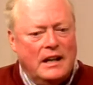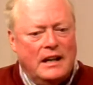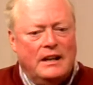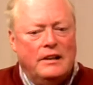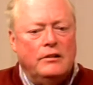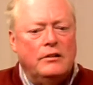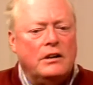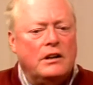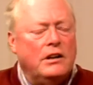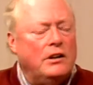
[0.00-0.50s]

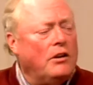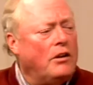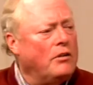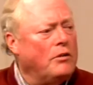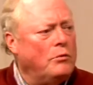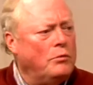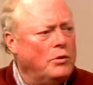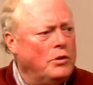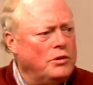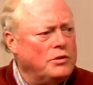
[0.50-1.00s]
Look at all the
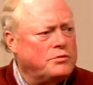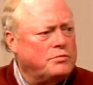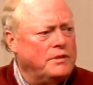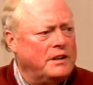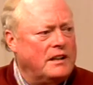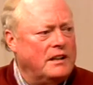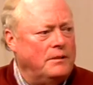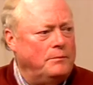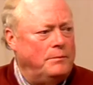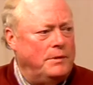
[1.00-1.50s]
roads we
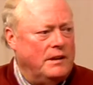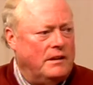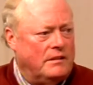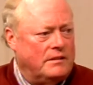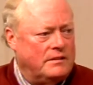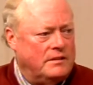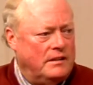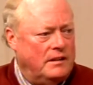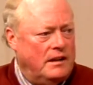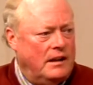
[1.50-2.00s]
could
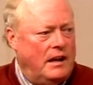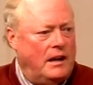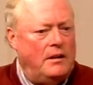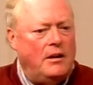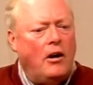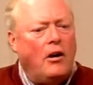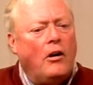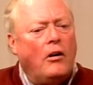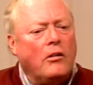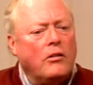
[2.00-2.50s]
build, mm-hmm. and
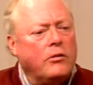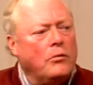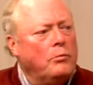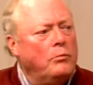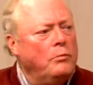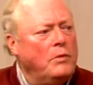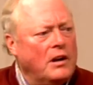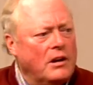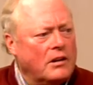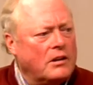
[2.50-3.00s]
all the
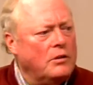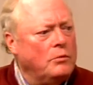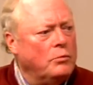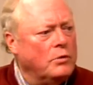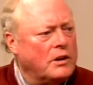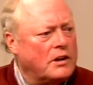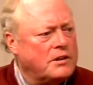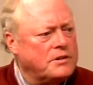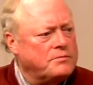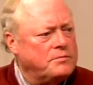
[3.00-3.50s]
American
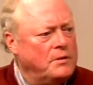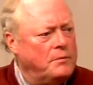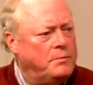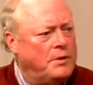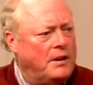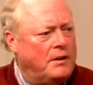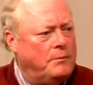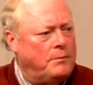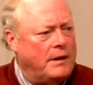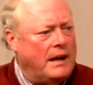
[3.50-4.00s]
workers we'd
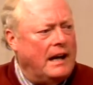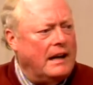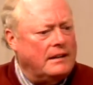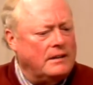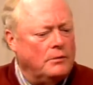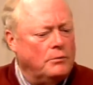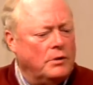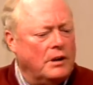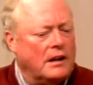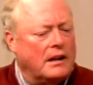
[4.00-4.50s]
put back
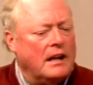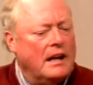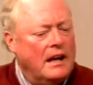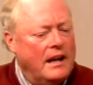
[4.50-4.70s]
to work.